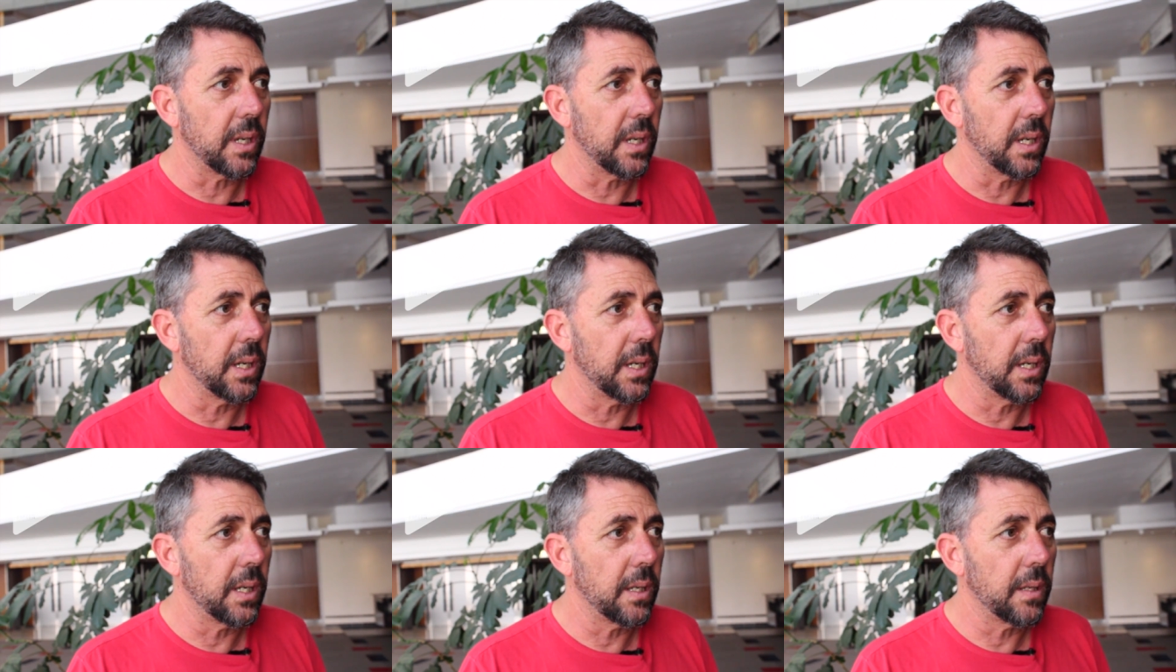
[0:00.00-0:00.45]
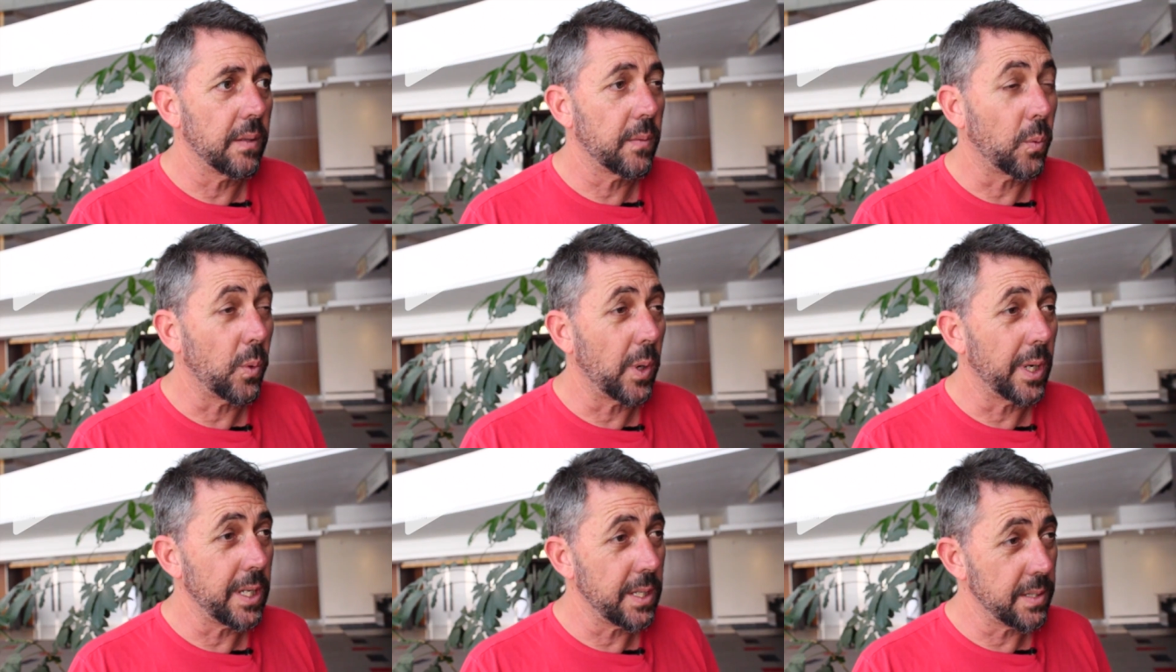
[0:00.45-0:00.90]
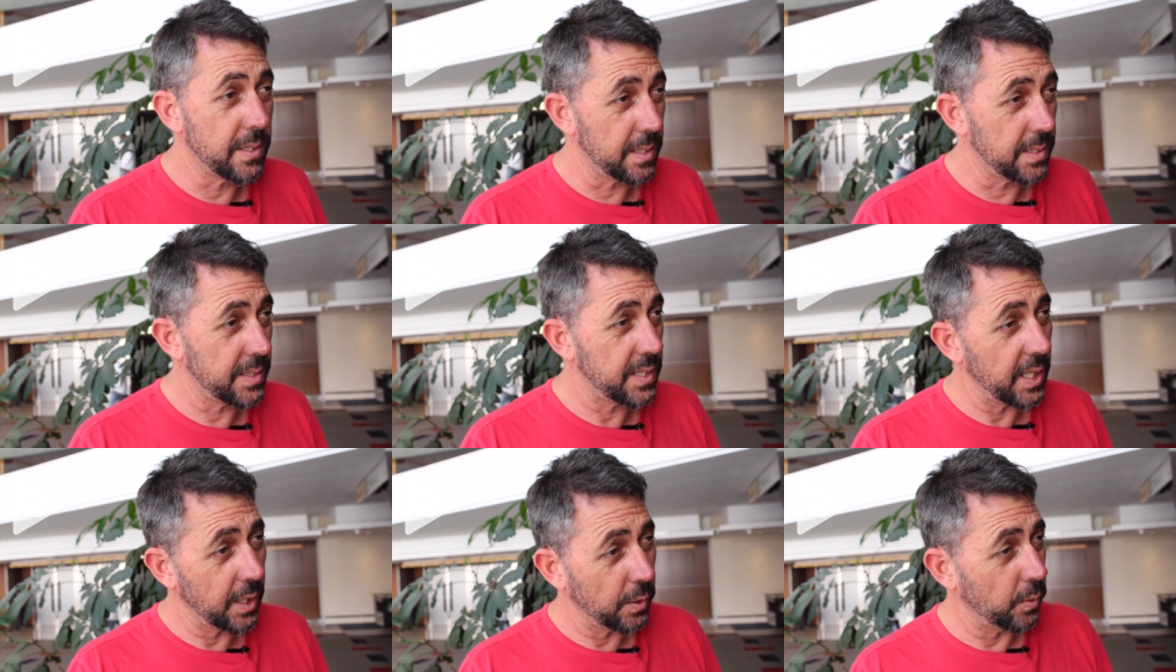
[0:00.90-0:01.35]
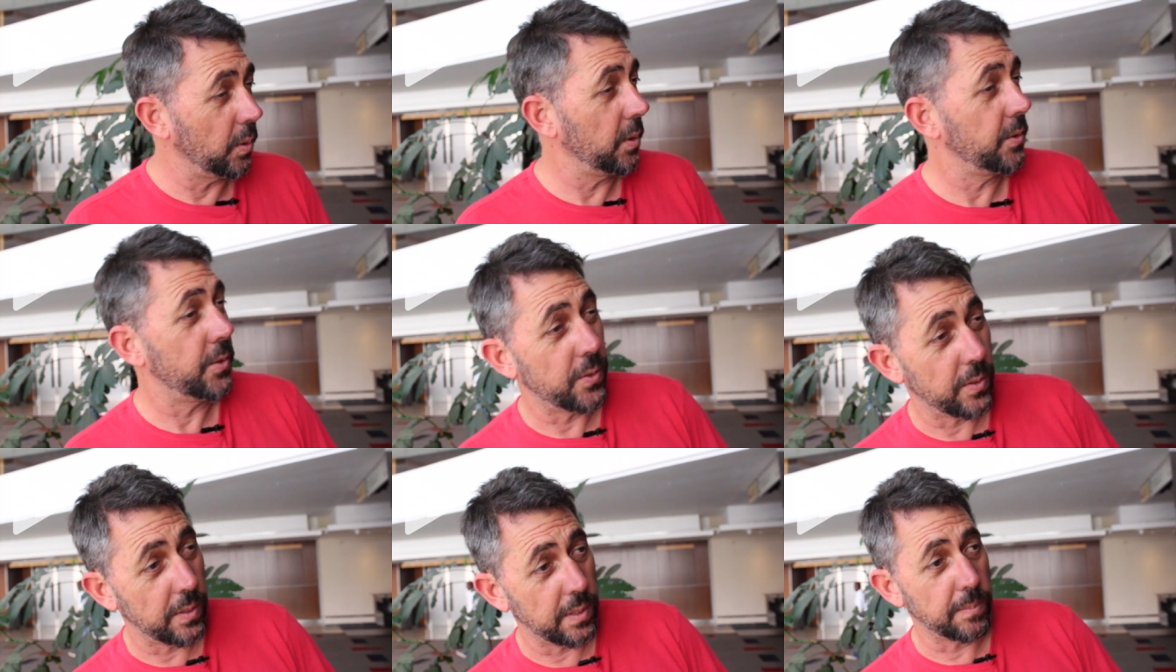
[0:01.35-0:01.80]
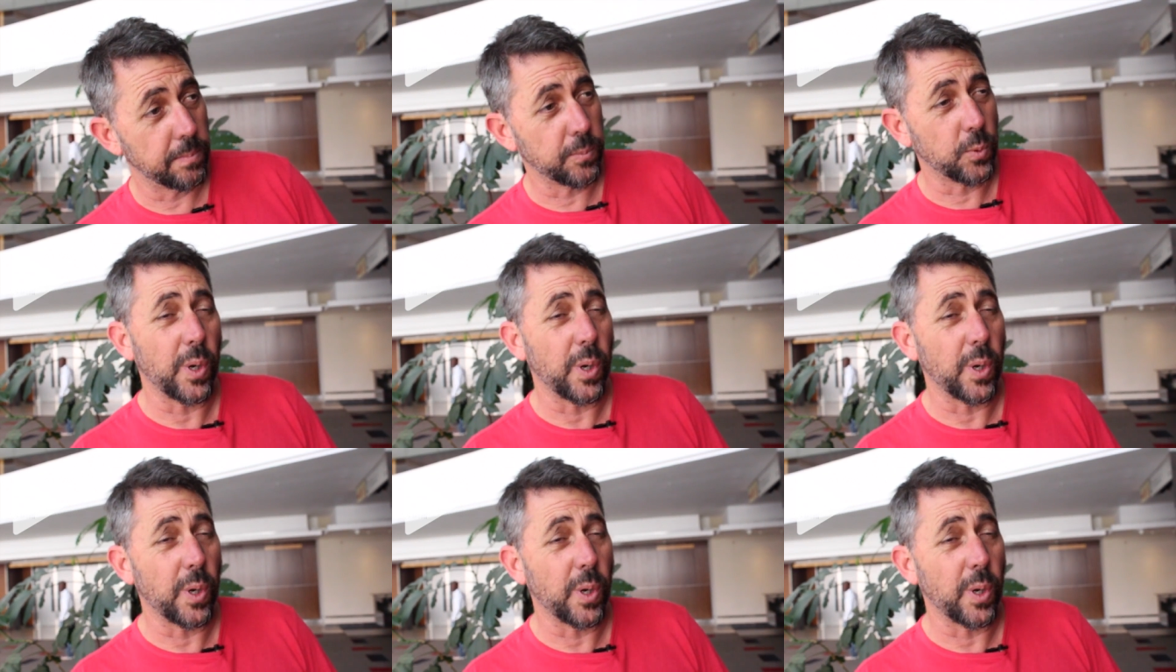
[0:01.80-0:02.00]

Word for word: Uh, the one is a sequel to a,